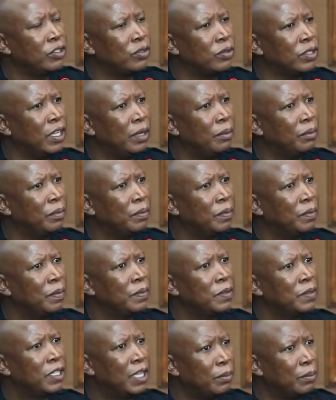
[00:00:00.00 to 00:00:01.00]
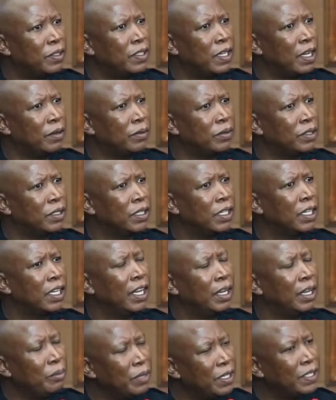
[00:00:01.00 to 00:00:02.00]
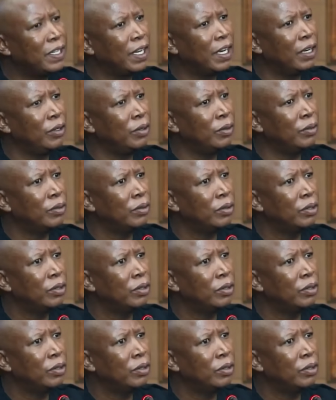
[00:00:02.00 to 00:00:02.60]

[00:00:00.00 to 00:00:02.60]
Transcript: to themselves. Let me tell you,